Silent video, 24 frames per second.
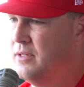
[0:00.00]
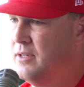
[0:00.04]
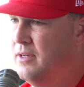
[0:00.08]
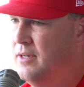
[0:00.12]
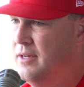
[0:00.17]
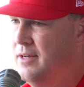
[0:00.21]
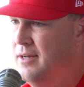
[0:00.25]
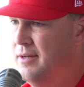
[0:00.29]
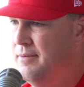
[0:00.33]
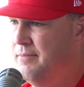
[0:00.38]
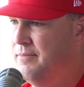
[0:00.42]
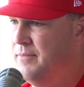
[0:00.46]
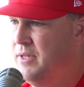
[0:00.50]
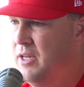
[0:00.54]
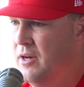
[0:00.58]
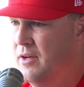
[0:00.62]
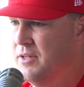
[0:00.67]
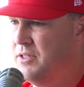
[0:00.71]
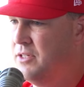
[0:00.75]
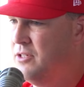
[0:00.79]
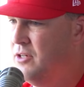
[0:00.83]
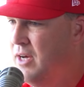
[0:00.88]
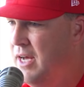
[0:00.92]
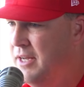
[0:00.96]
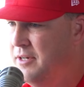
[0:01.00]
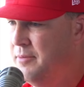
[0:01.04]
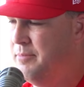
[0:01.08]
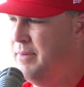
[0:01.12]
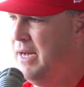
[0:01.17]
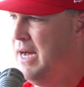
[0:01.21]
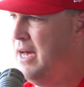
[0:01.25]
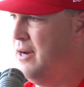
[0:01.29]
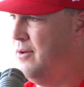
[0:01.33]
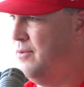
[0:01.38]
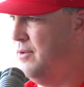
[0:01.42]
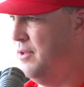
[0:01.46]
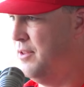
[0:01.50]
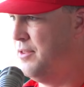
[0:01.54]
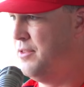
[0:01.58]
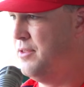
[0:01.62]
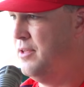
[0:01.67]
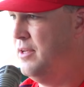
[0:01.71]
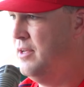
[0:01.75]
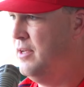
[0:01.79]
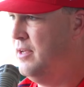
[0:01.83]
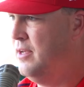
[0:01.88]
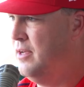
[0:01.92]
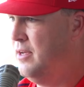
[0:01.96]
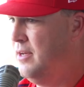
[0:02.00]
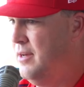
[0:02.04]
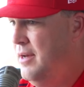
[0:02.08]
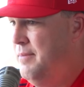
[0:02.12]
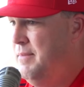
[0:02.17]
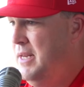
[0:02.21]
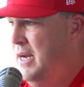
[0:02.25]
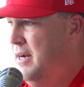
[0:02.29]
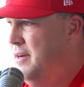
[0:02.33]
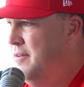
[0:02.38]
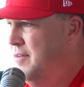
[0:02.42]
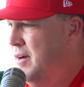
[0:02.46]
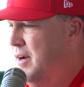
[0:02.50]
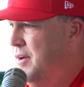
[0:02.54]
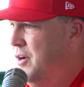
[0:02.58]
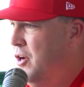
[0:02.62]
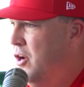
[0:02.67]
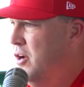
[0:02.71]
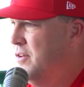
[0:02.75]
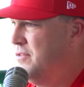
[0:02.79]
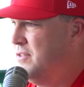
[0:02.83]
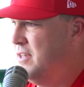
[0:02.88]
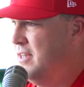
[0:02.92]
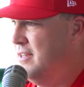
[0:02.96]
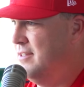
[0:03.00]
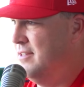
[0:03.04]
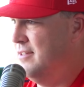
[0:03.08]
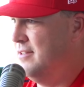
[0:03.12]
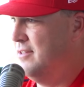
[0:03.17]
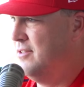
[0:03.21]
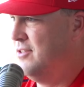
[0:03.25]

I still had to battle with, I never had an off season.